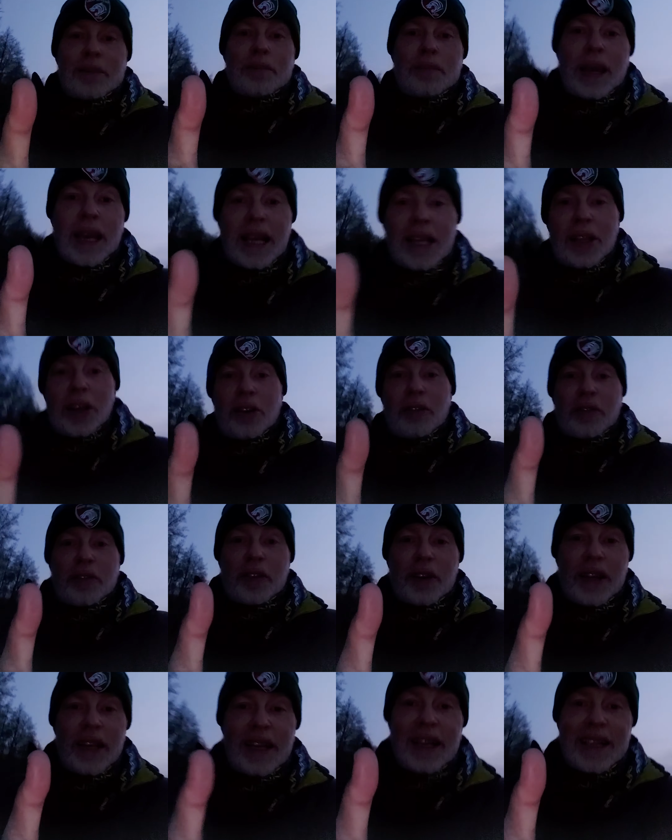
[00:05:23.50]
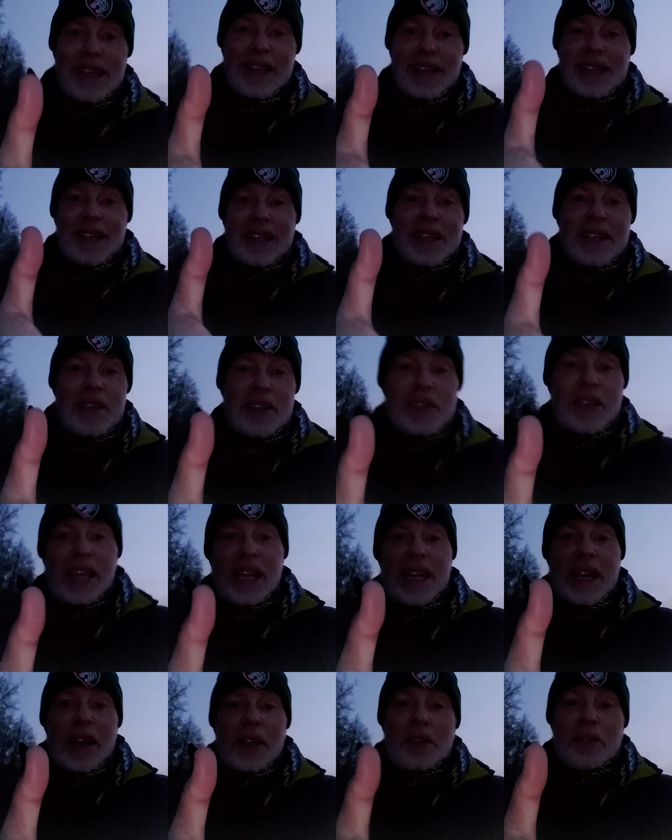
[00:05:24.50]
Big love.
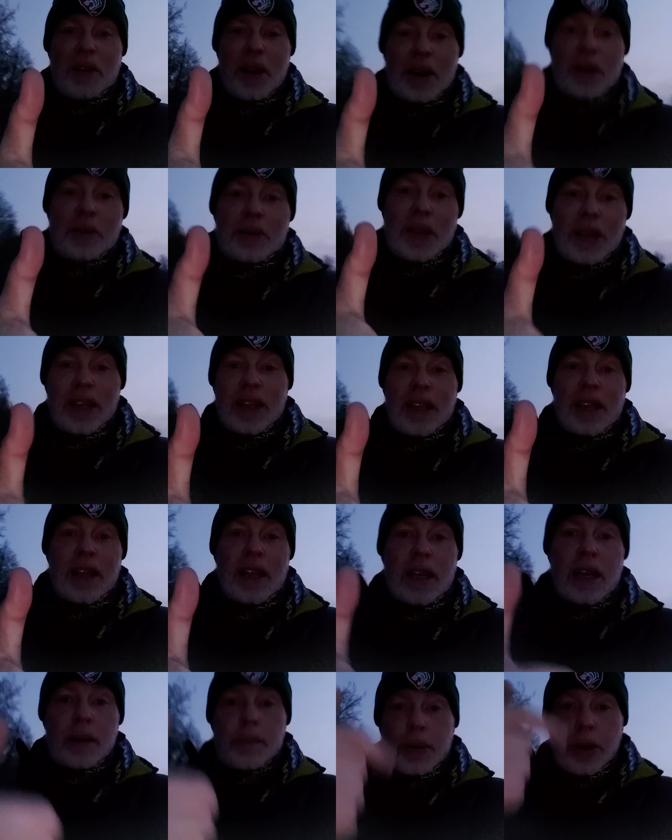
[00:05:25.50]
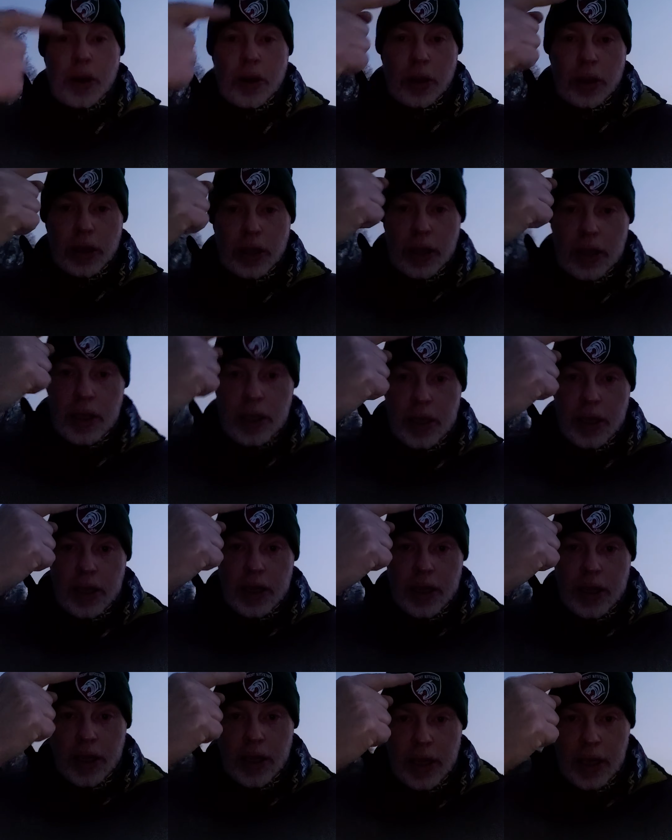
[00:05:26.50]
See you down the road. Paul,
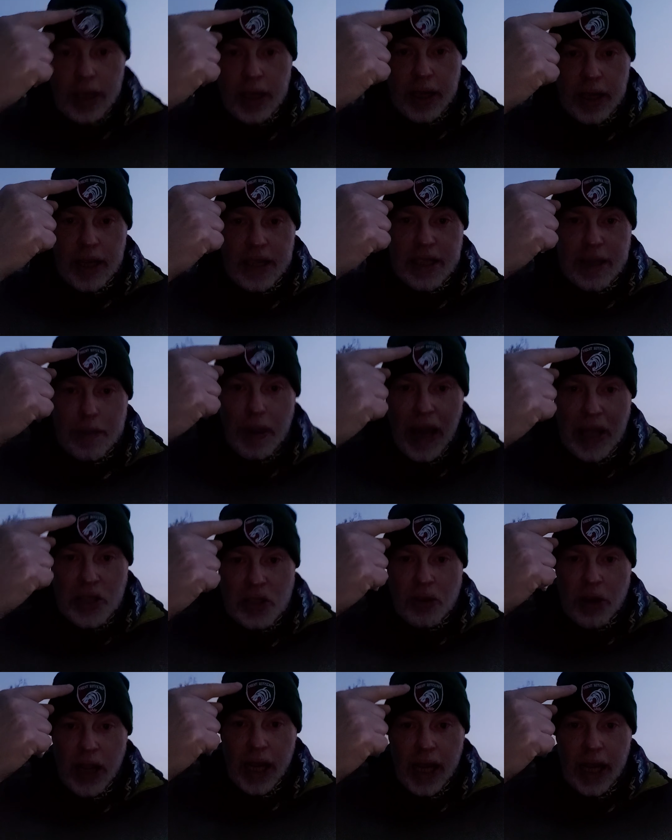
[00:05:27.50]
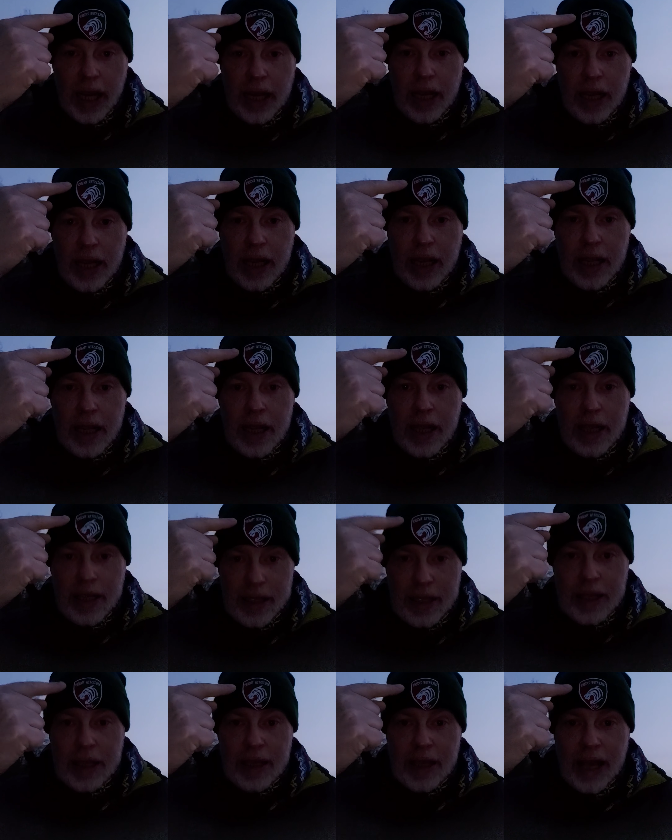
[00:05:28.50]
is the badge right?
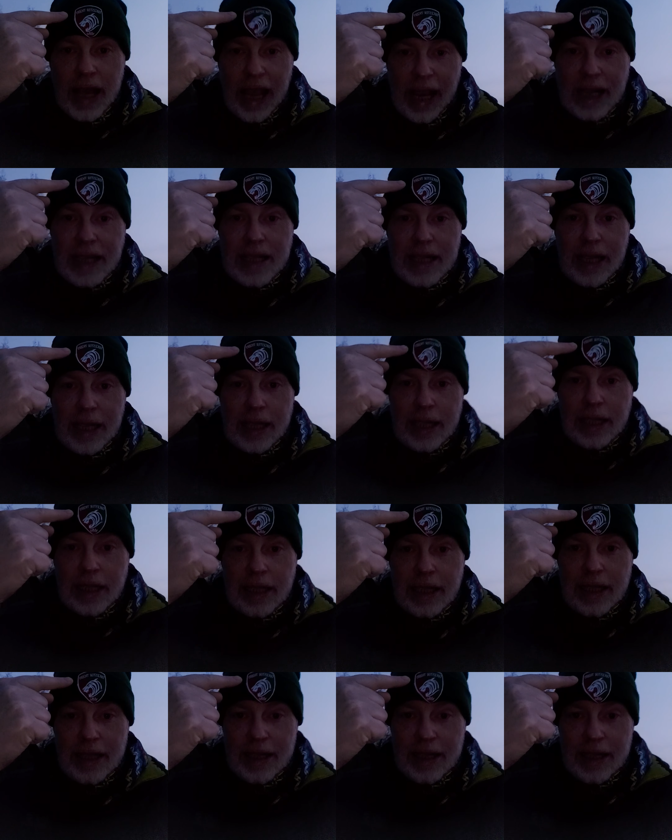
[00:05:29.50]
Excellent.